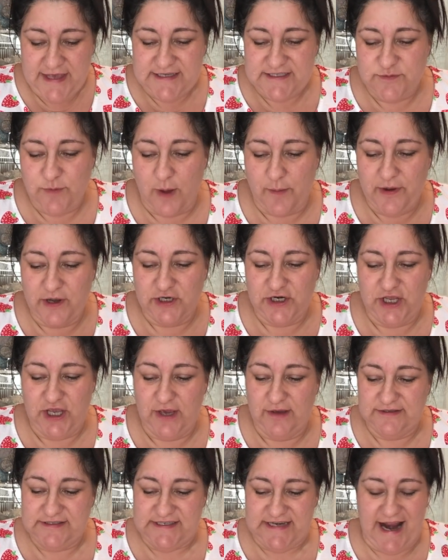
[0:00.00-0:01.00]
So what we're going to
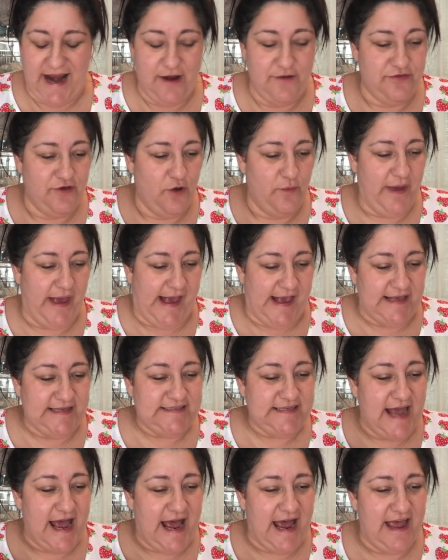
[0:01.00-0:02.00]
use now though
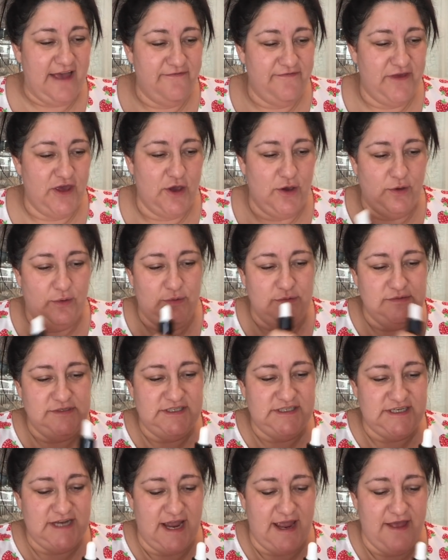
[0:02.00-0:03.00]
is, I've
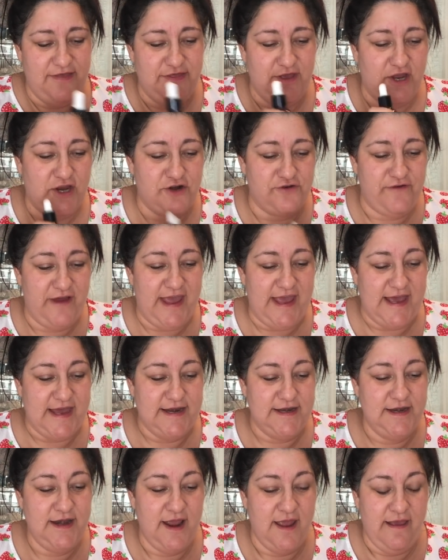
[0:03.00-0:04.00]
used uh, the
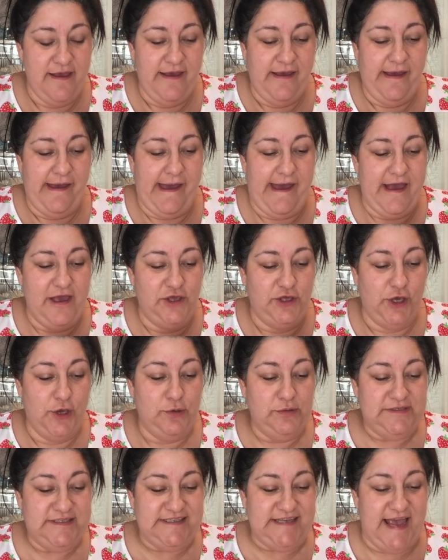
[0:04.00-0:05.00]
Korean uh,
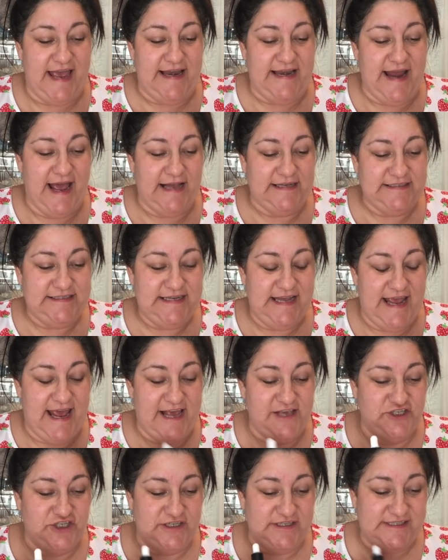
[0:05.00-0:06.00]
U Skin
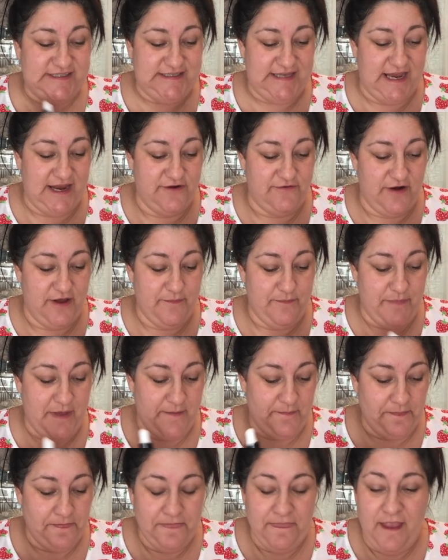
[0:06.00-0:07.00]
Anti-Aging Serum.
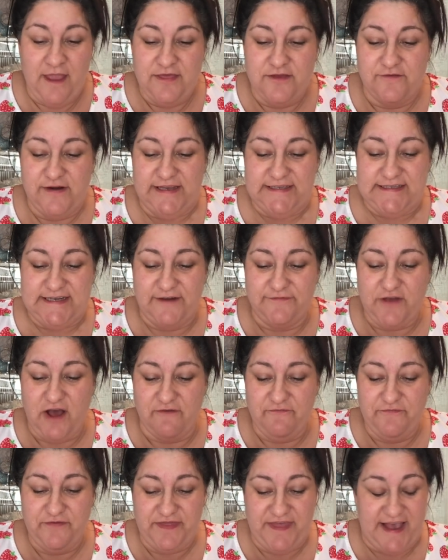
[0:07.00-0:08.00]
The reason I've
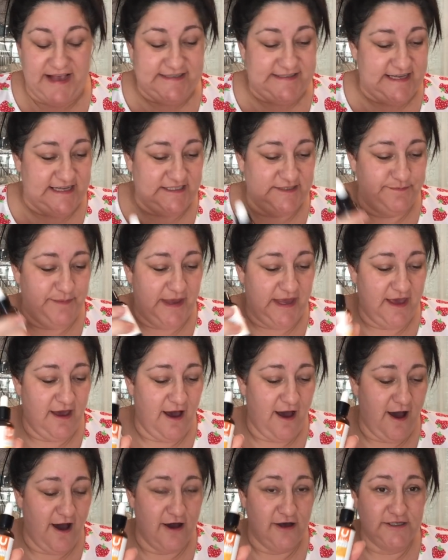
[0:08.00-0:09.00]
gone for this is
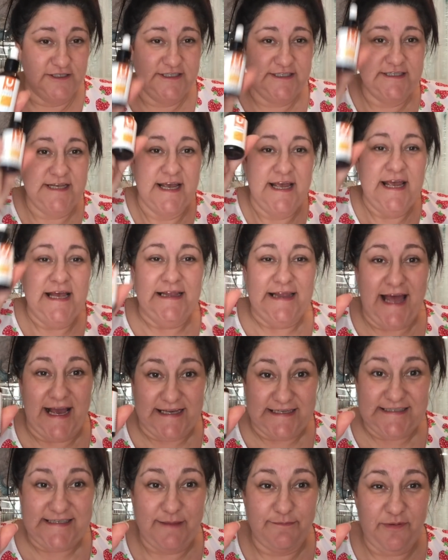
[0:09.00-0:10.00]
because,
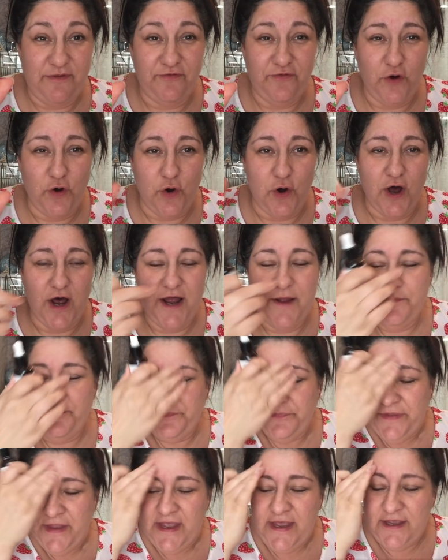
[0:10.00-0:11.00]
like I said before,
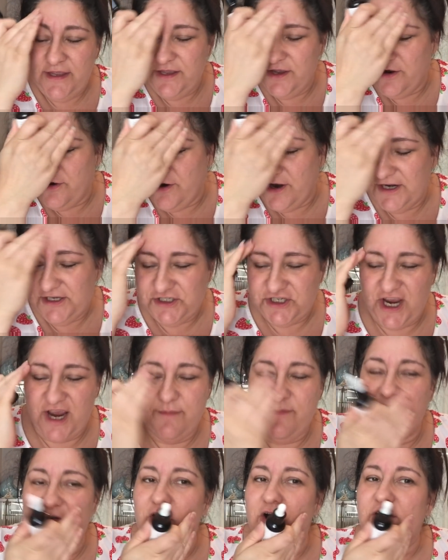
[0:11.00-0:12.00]
your
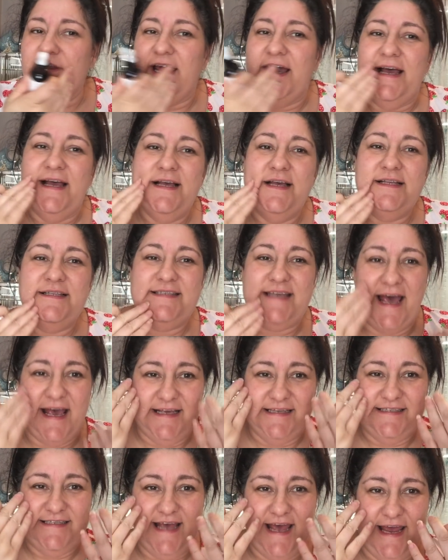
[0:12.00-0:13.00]
derma roller
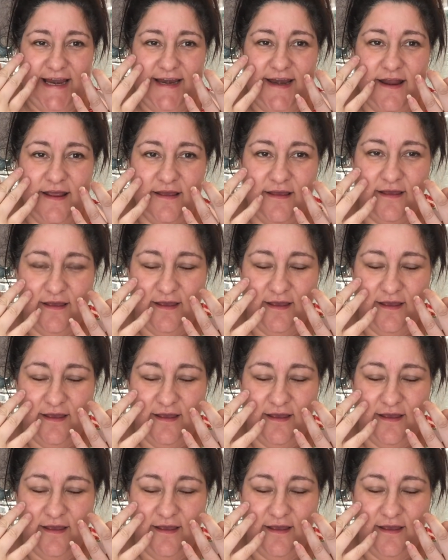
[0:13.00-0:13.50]
takes in